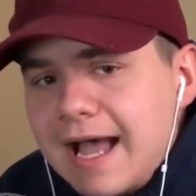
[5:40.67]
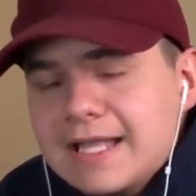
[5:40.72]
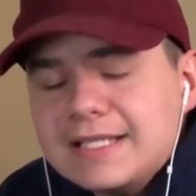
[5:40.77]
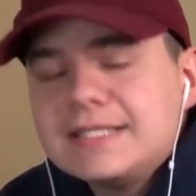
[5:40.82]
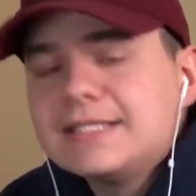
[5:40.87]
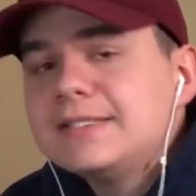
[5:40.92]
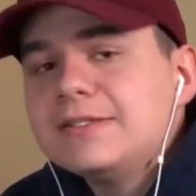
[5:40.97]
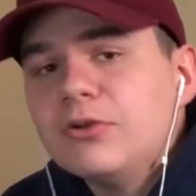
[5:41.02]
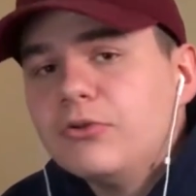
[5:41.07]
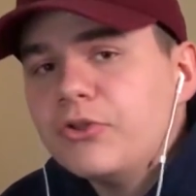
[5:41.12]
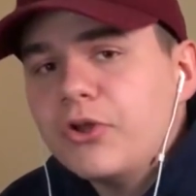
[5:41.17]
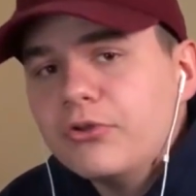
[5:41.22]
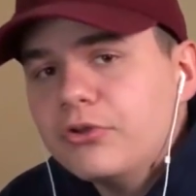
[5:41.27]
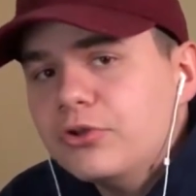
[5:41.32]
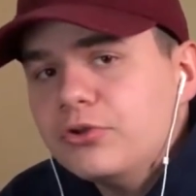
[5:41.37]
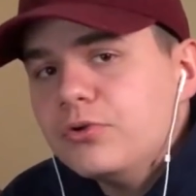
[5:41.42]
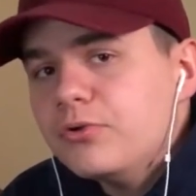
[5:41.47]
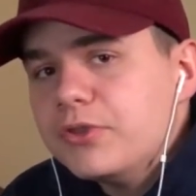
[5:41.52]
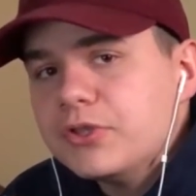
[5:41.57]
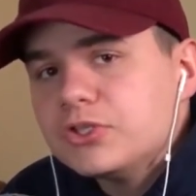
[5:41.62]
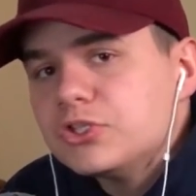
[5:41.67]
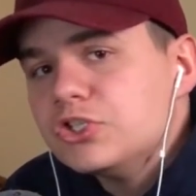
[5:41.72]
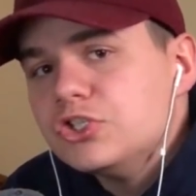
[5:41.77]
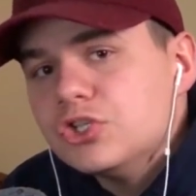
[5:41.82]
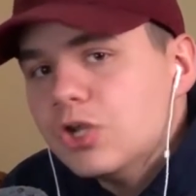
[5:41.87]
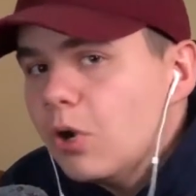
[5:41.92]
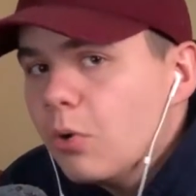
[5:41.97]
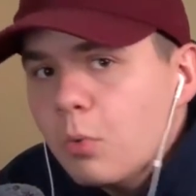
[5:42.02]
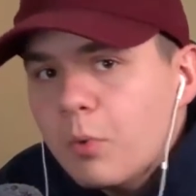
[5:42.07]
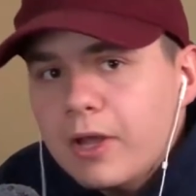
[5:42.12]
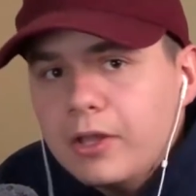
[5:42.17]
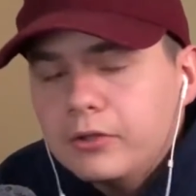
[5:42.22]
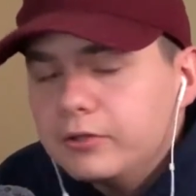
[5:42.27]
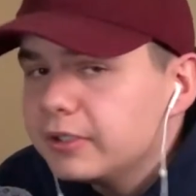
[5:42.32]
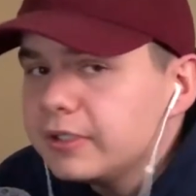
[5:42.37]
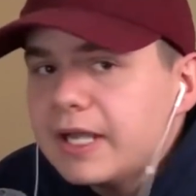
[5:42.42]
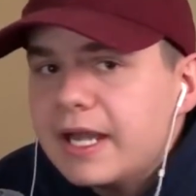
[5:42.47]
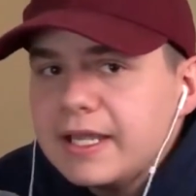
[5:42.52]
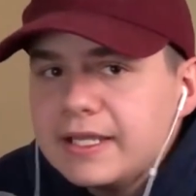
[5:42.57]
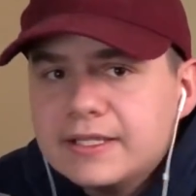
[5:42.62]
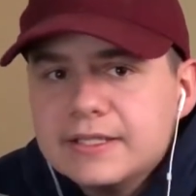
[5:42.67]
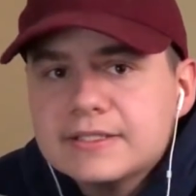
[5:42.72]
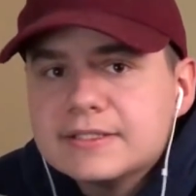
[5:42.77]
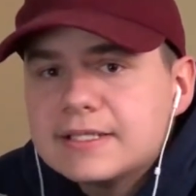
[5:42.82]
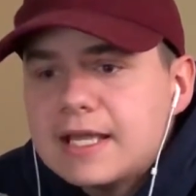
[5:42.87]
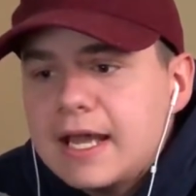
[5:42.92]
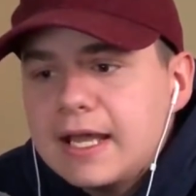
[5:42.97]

I still don't know who this Joe Weller guy is.